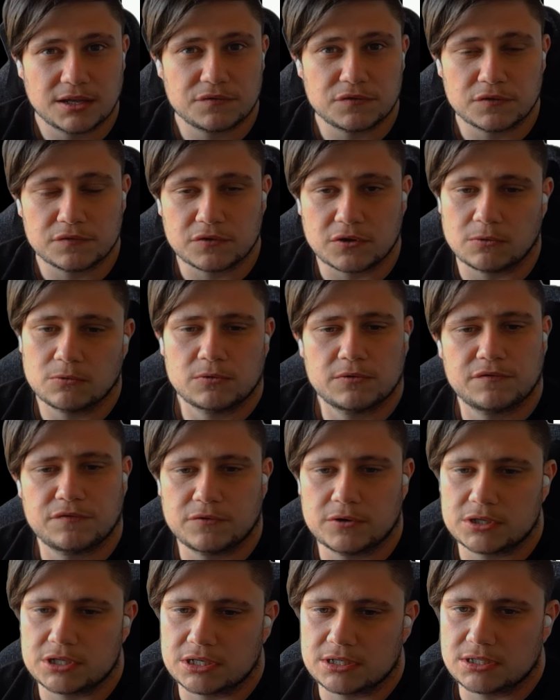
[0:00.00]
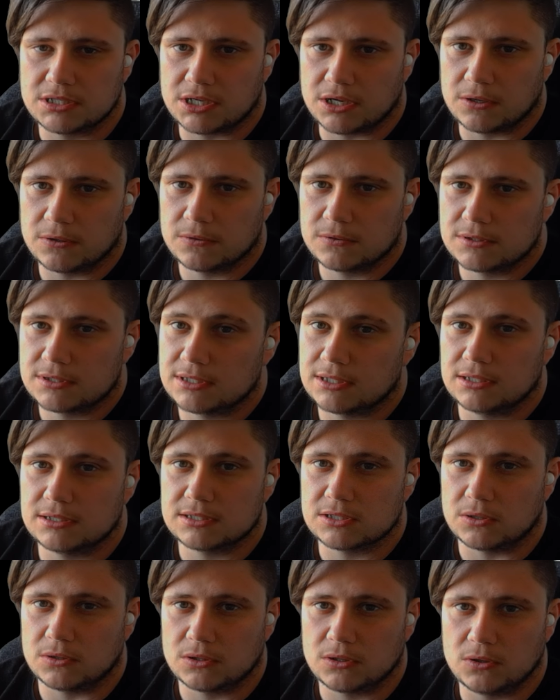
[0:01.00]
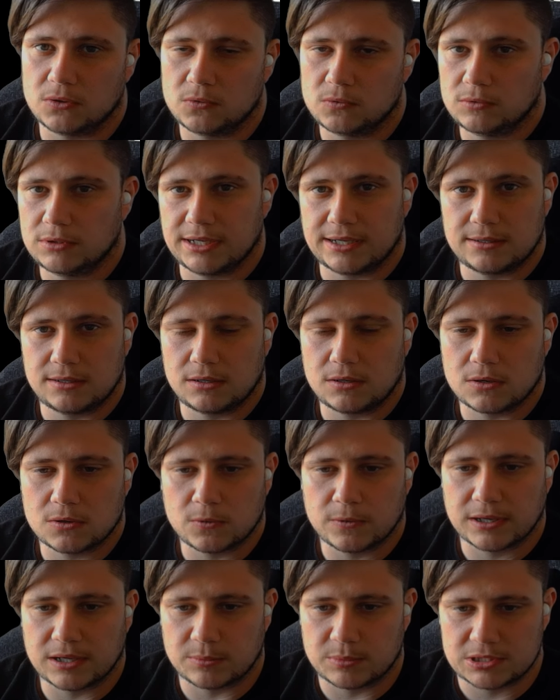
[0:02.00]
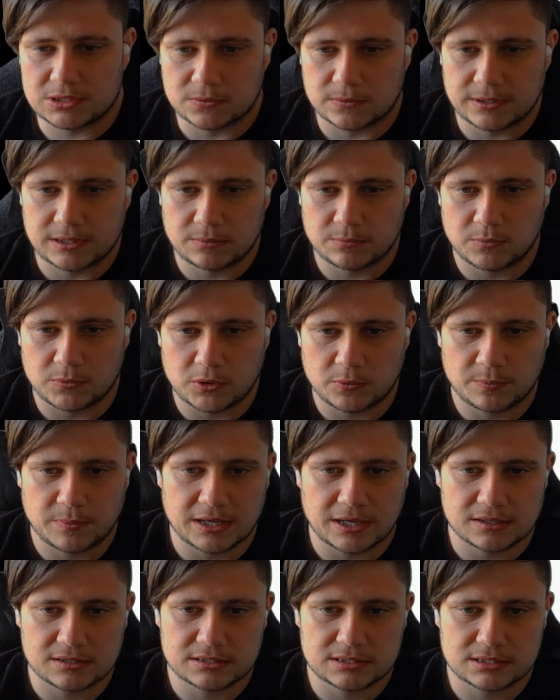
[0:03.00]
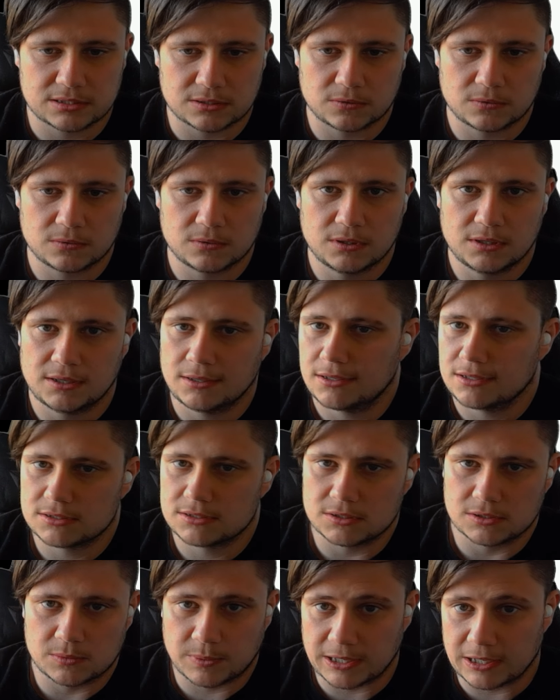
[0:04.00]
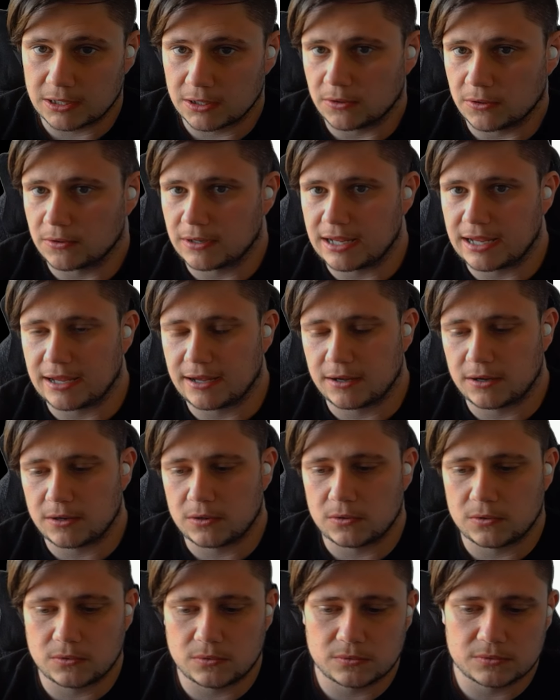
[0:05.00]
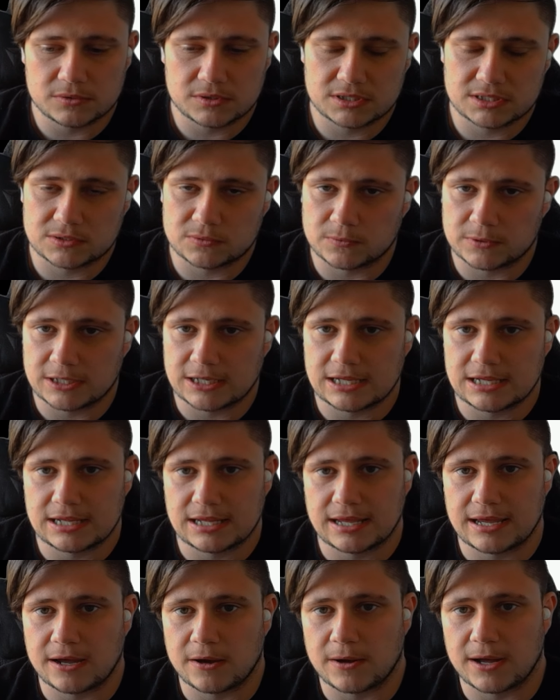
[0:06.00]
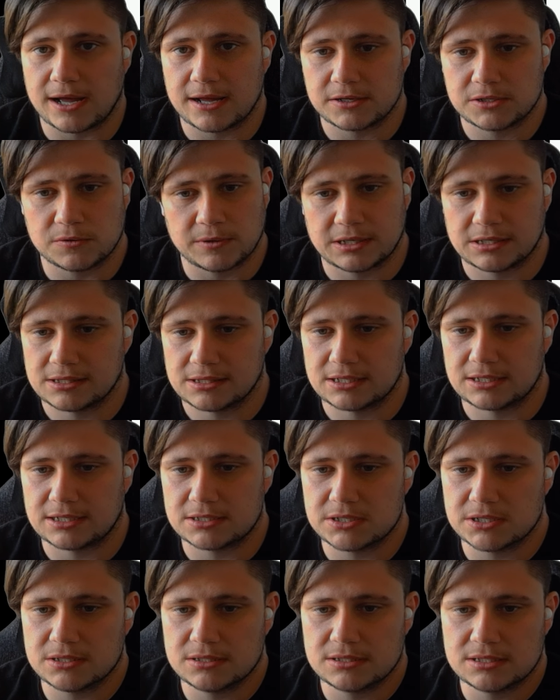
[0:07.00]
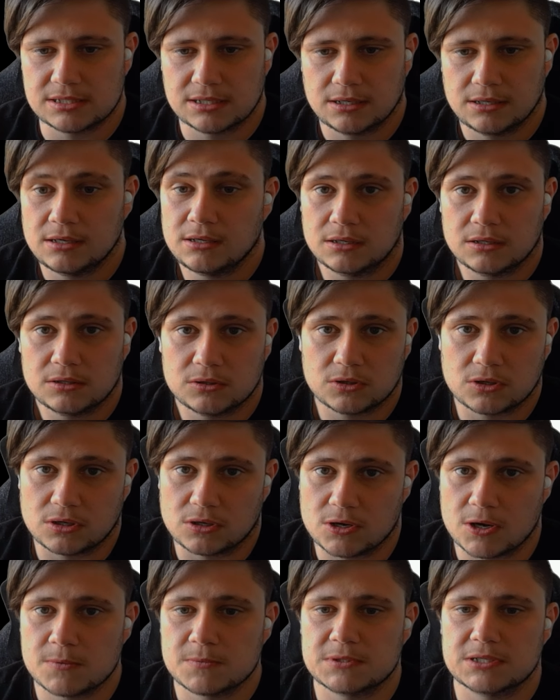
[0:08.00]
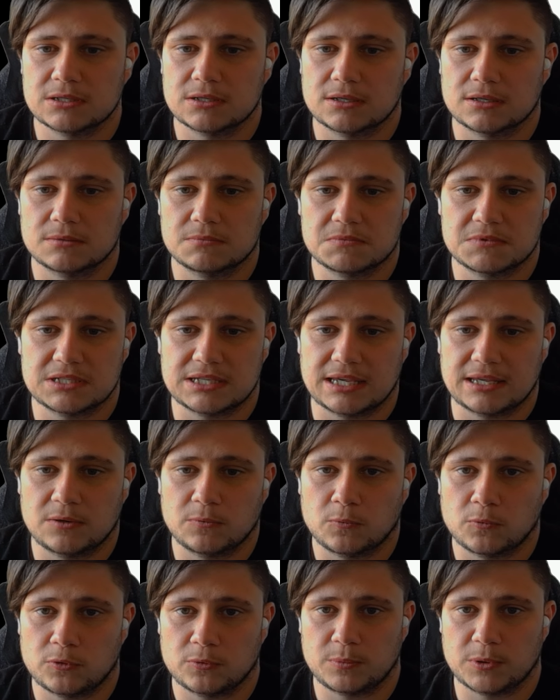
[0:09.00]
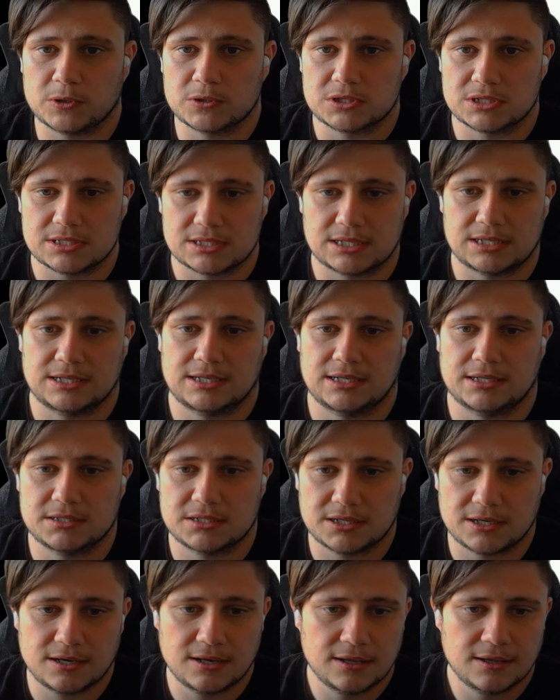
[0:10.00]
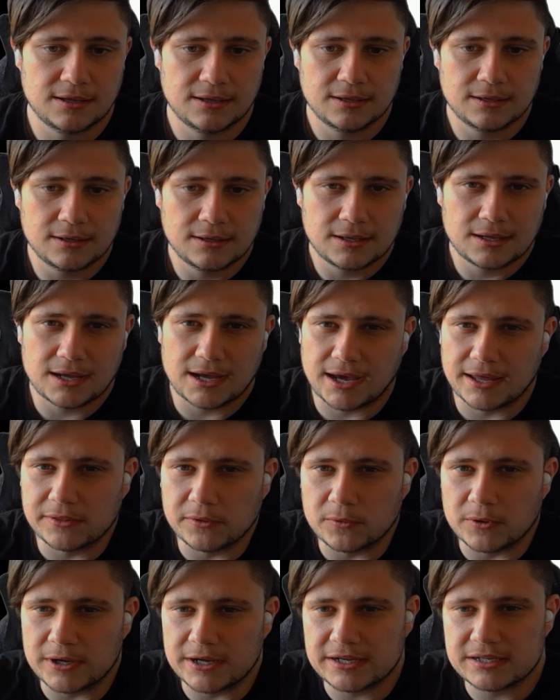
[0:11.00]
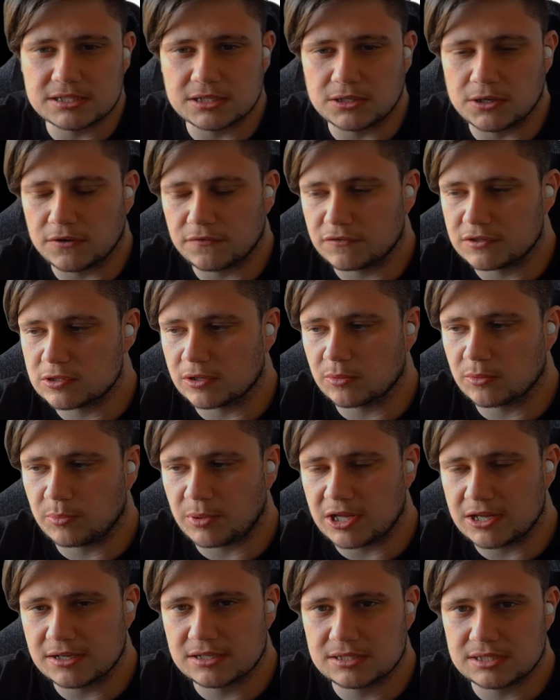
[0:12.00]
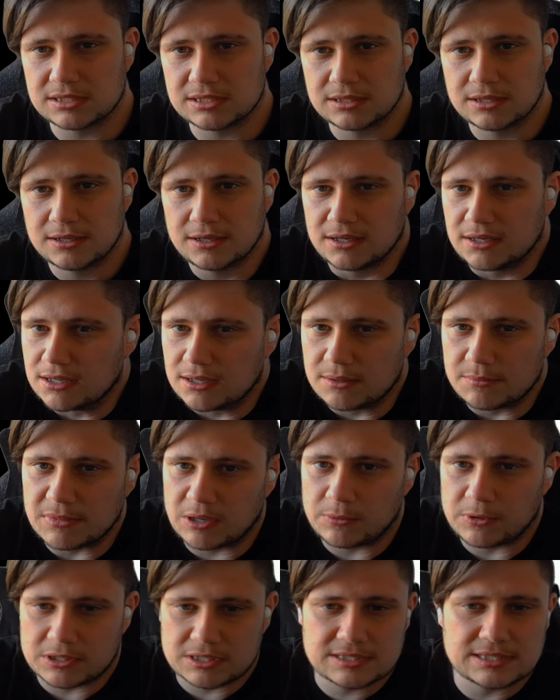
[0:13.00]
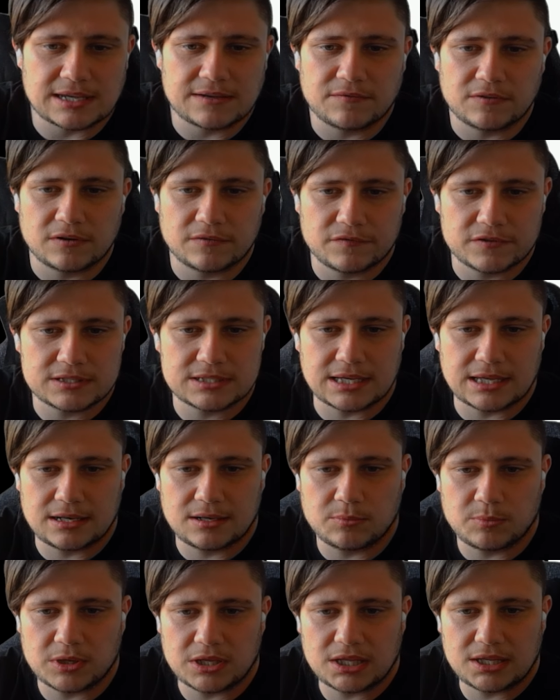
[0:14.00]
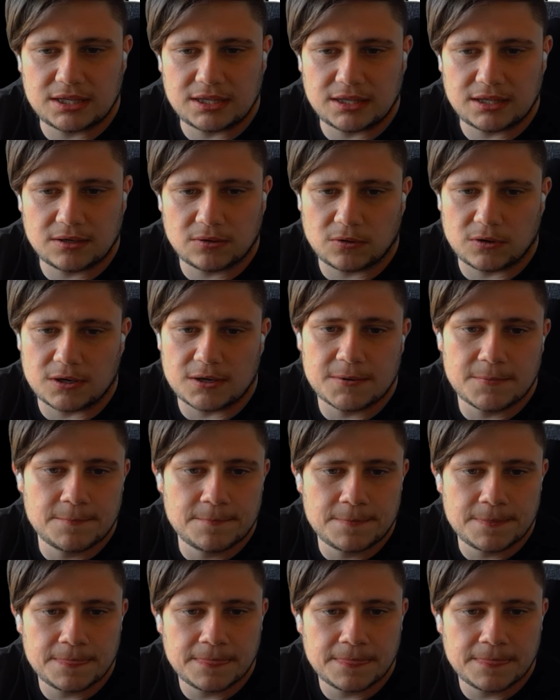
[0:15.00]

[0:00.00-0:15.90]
If you're refreshing toast, then it's going to cool down a lot quicker between mob packs. Depending on how sweaty, how hard you're running the dungeons, you could go up to 10 ward potions in a dungeon. Otherwise, if you're doing pugs, maybe just save it if it's getting a bit hairy.